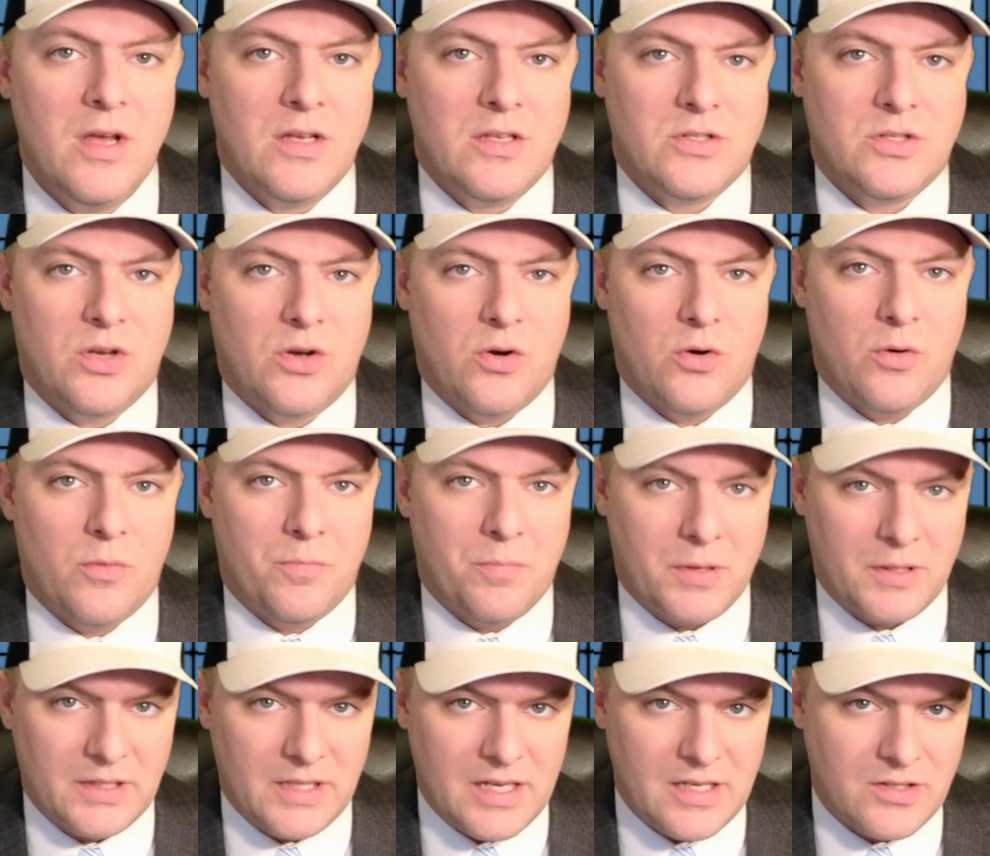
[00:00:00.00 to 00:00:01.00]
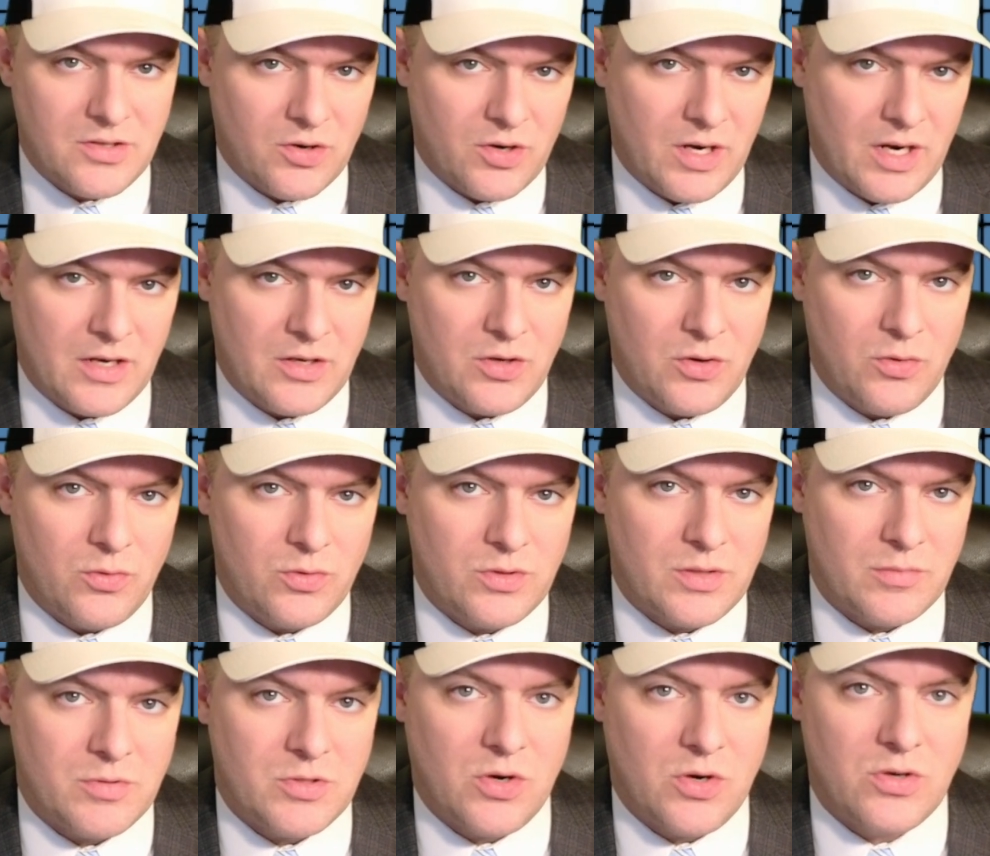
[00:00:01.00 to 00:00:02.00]
So police are going to do
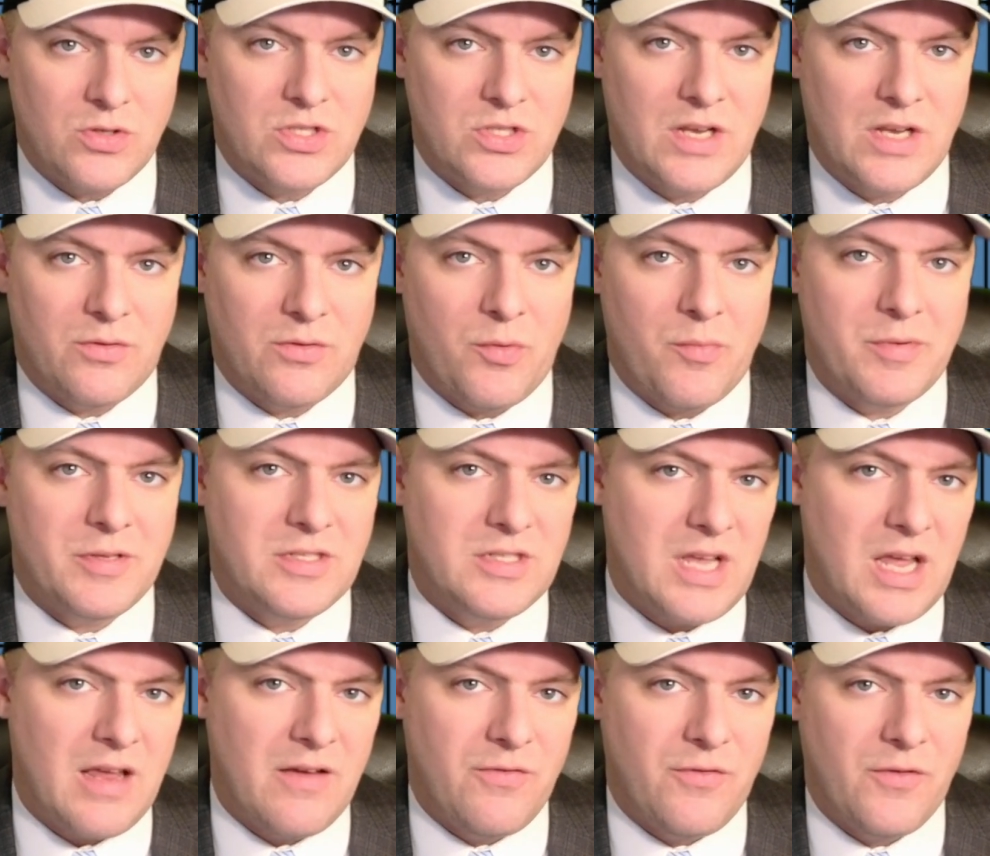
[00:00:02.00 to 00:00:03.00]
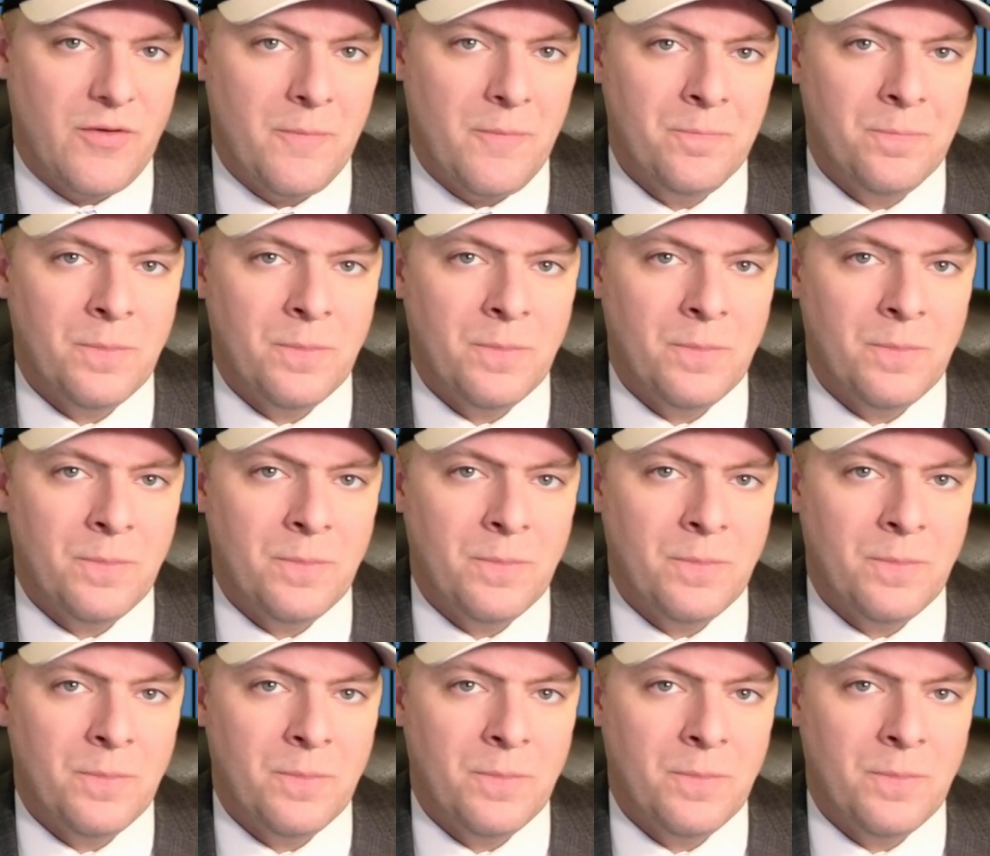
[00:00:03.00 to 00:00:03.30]
some search, see if the room is safe.